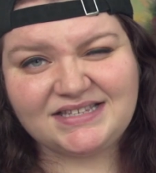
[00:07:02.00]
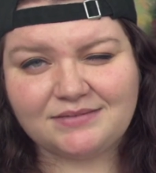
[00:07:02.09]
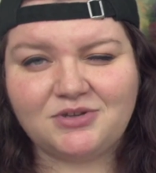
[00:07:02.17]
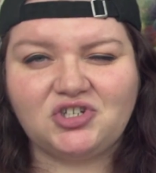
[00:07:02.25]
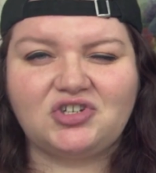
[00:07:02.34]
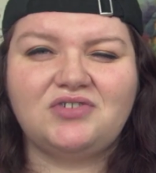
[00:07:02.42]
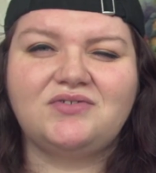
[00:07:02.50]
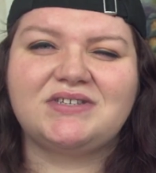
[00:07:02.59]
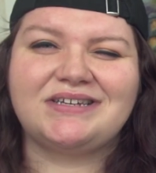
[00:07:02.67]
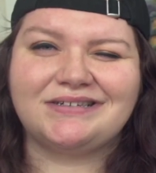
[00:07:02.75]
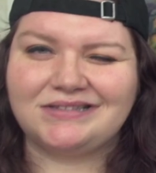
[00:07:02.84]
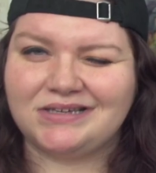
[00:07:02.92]
some
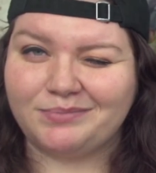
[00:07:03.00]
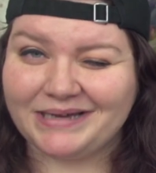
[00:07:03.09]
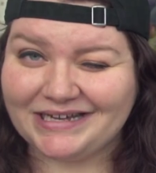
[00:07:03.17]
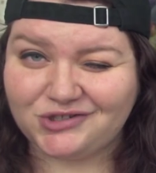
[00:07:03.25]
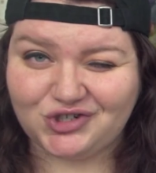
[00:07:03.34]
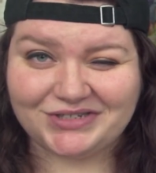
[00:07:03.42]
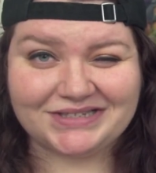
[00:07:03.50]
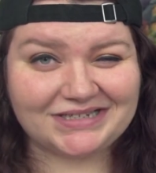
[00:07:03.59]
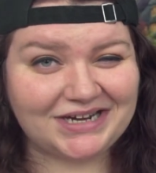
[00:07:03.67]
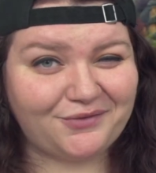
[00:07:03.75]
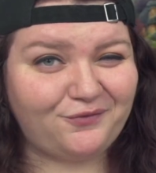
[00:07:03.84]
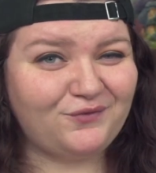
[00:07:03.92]
issues, like the Apache
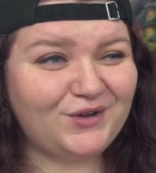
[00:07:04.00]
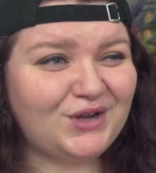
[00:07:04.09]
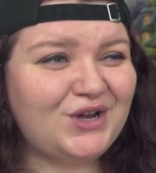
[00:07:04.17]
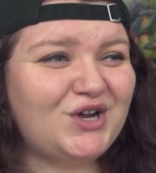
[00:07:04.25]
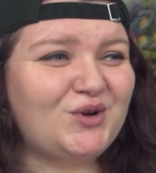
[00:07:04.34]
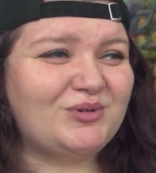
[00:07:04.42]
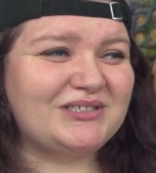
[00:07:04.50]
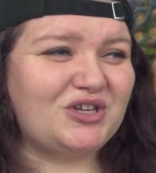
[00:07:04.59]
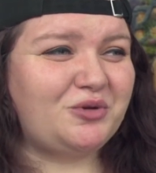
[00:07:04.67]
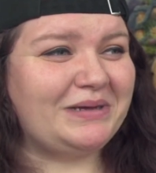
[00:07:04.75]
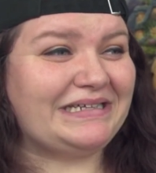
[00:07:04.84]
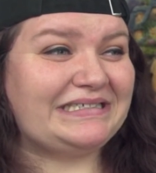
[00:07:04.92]
stuff was a
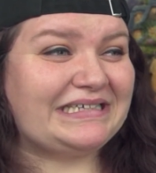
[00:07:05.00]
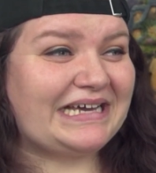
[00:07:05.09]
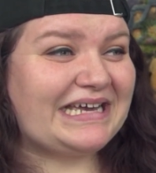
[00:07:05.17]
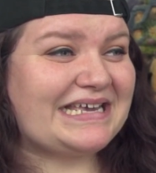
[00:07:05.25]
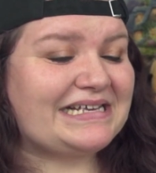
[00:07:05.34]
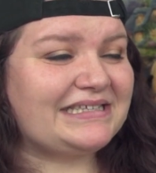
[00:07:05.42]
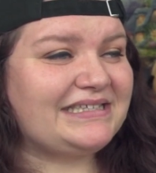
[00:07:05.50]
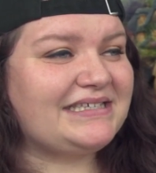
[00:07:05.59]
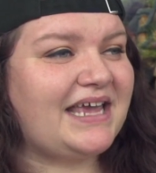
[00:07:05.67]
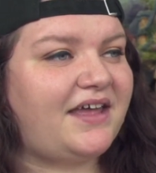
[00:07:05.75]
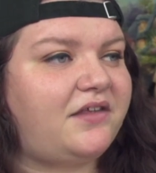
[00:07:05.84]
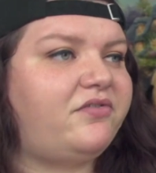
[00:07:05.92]
little bit yikes,
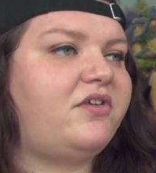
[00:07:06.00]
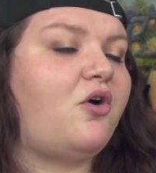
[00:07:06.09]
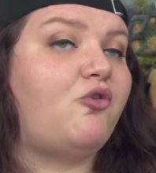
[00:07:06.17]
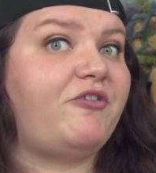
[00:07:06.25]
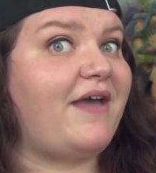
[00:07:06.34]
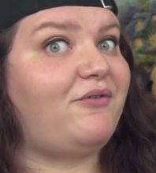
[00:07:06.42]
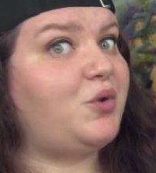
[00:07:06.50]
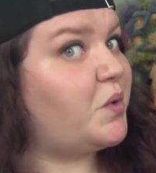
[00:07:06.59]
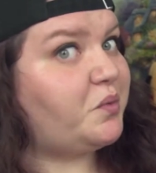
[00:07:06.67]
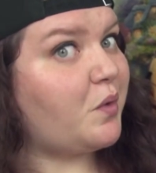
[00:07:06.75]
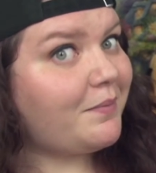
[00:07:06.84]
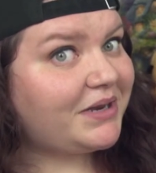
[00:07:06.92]
and only having
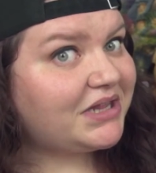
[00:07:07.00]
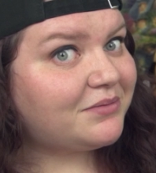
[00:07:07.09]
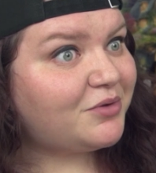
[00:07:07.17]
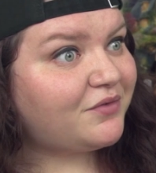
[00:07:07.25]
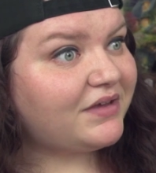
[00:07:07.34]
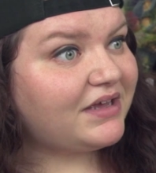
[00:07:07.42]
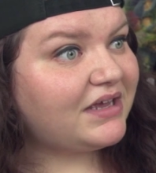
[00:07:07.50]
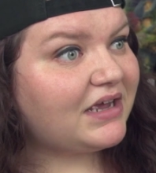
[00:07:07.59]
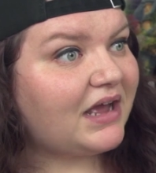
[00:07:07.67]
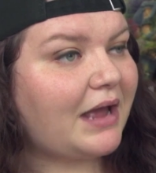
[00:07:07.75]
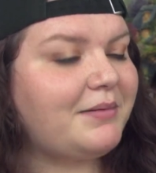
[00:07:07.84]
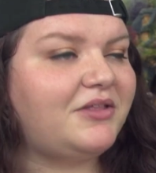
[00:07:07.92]
one woman in the
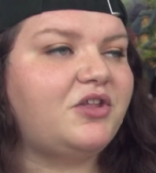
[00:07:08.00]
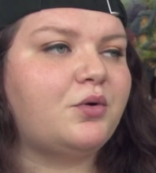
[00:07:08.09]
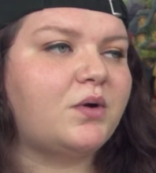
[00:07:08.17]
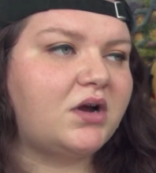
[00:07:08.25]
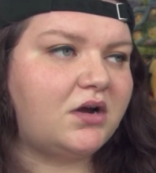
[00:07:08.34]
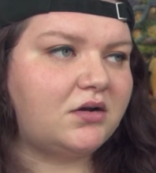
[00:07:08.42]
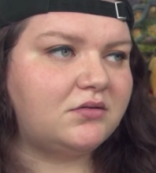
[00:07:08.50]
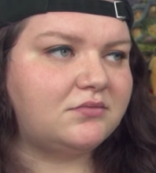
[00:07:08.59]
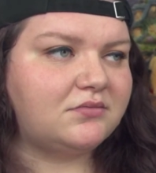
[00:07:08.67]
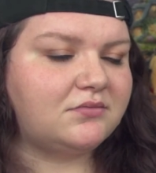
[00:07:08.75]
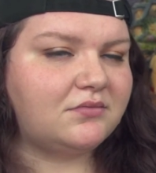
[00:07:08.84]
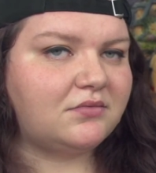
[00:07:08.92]
movie. I mean, there were
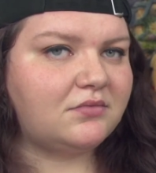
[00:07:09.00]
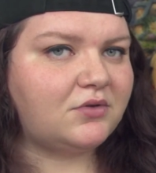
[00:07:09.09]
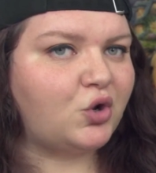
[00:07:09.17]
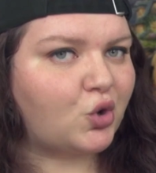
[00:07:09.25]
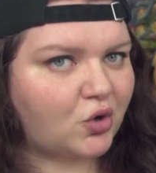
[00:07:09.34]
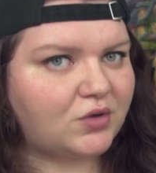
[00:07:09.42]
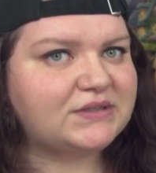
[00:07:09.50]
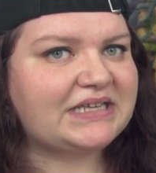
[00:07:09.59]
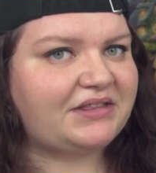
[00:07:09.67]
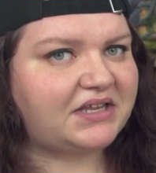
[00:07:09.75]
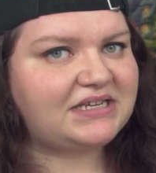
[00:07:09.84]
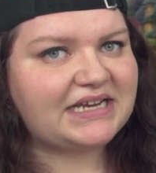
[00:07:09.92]
girls
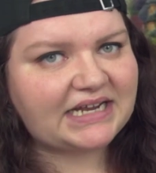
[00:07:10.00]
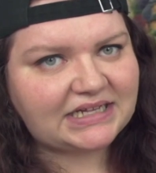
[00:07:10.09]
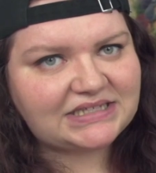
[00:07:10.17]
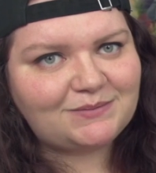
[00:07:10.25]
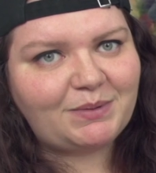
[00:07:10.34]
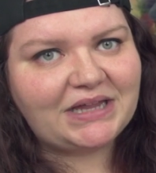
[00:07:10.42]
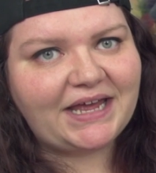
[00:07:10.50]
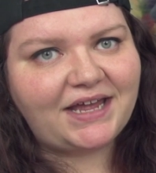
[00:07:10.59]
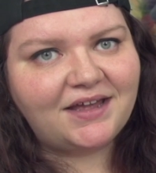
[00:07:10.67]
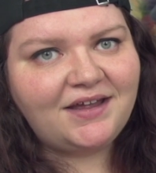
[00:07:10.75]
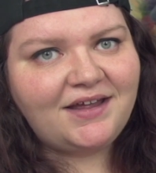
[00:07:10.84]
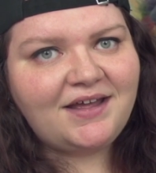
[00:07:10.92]
at the dance, but,
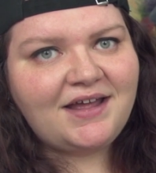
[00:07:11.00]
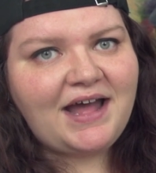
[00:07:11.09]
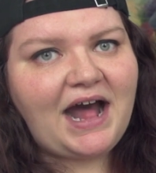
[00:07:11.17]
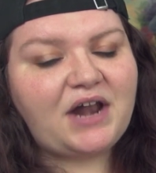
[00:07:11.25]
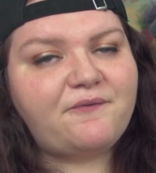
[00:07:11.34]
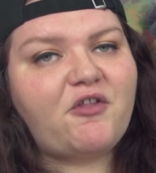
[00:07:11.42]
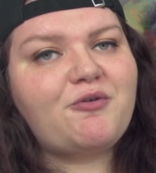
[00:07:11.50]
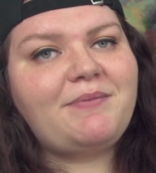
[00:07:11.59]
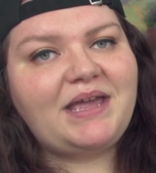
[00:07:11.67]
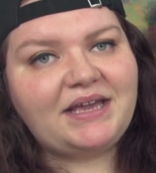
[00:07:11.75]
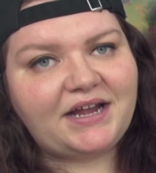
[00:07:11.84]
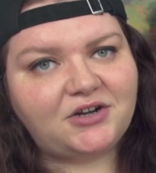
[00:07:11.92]
like, out of all the
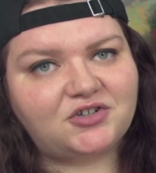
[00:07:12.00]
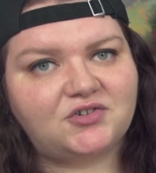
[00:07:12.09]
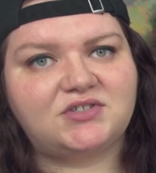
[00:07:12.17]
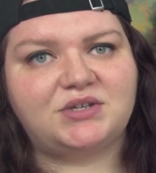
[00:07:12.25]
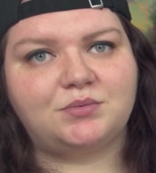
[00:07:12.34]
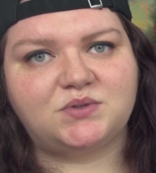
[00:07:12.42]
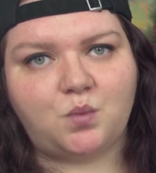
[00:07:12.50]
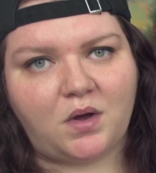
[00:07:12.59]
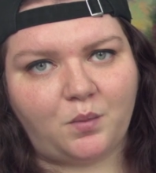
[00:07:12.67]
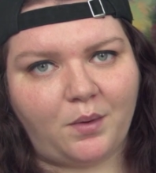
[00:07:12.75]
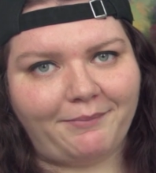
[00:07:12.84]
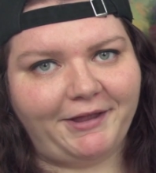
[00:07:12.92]
main characters, there was
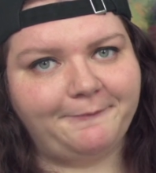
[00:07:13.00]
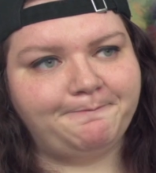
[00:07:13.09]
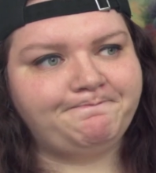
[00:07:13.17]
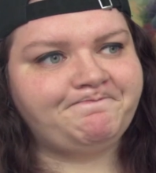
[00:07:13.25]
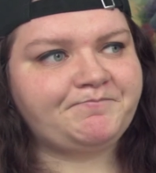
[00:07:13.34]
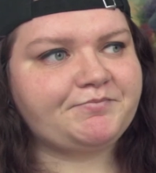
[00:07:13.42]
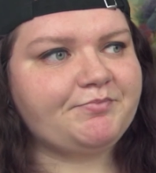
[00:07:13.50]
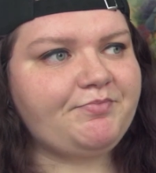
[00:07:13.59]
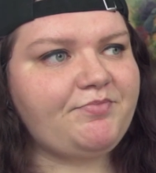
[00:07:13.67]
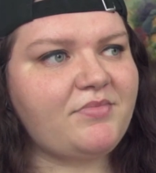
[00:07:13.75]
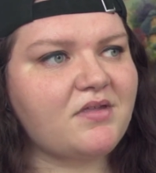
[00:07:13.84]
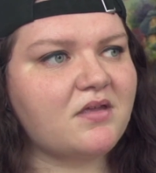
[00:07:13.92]
one woman,
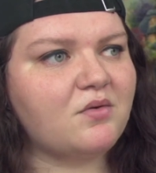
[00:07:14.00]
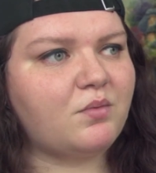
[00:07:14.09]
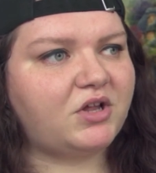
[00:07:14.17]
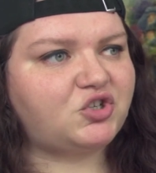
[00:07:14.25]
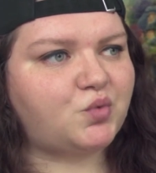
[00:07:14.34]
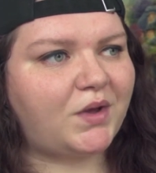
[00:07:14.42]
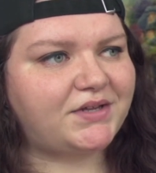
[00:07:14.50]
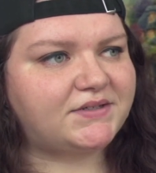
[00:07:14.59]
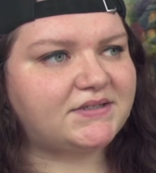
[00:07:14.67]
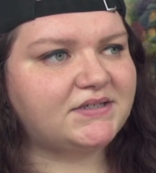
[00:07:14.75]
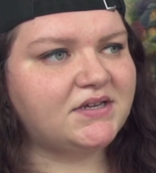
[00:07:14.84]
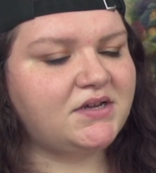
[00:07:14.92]
which
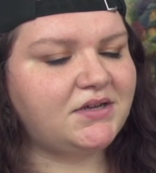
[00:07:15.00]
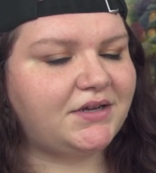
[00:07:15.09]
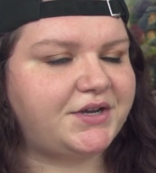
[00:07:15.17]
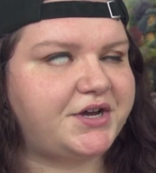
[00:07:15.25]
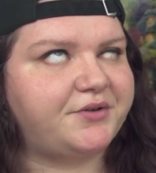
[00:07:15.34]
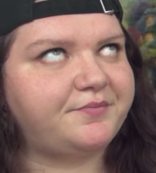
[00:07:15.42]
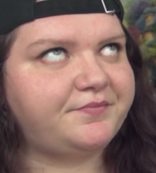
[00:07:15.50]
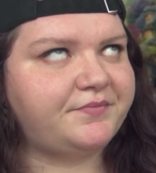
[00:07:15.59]
was, you know,